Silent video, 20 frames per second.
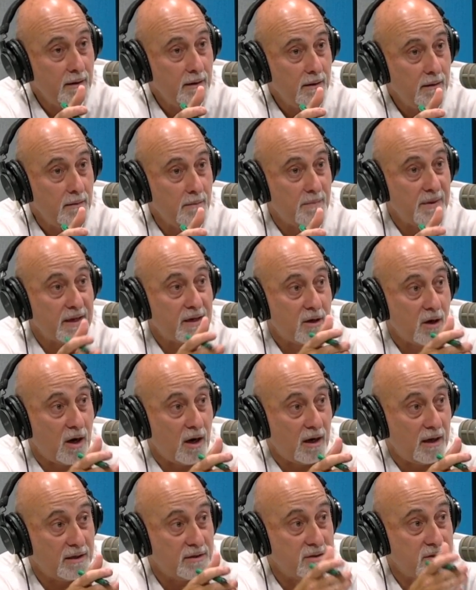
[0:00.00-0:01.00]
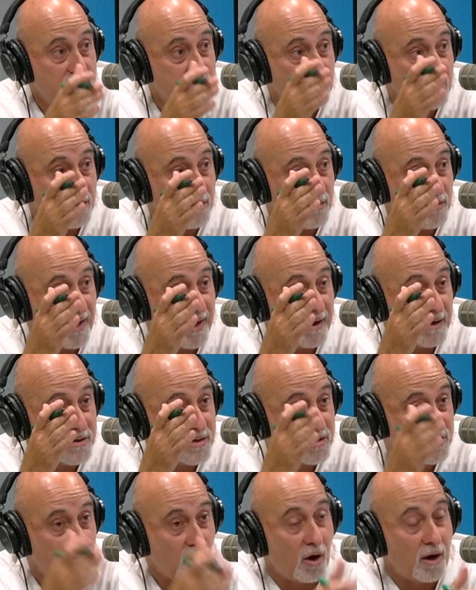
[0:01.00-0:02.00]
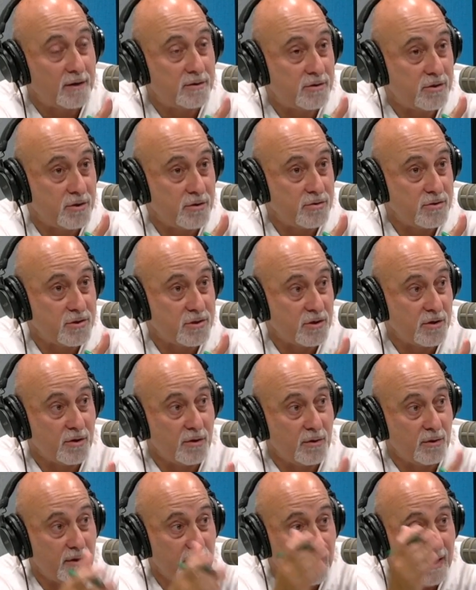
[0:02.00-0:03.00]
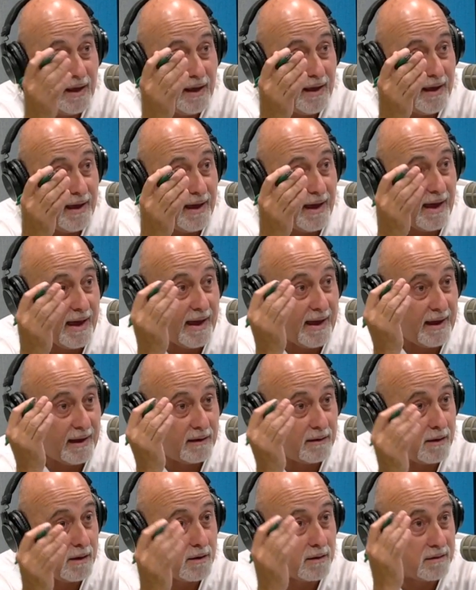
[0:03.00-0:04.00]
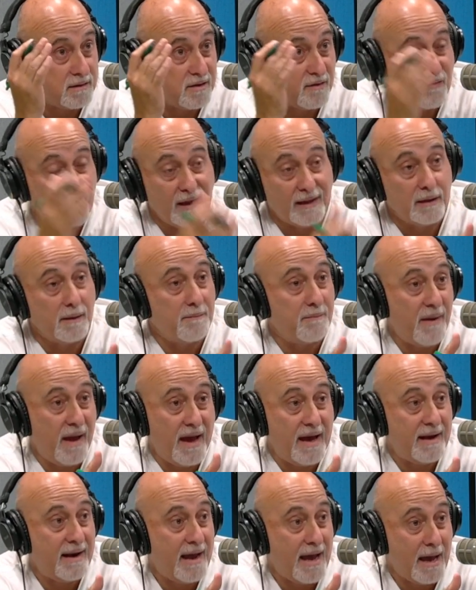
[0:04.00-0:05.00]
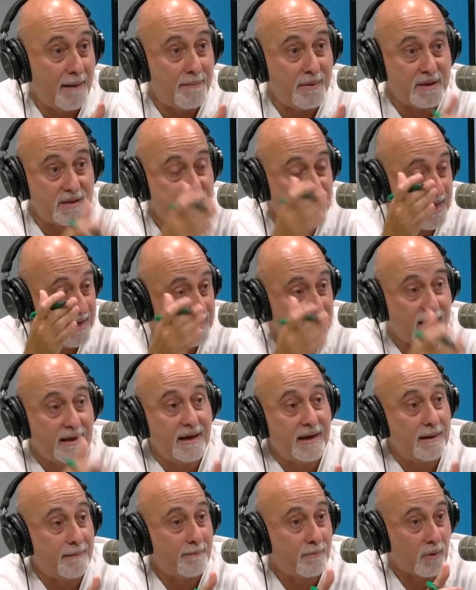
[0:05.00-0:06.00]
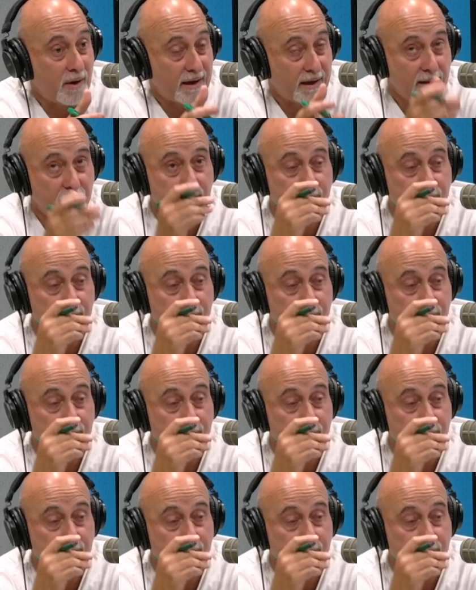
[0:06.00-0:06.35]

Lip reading: because they start too soon and develop bad habits, and you can't break them.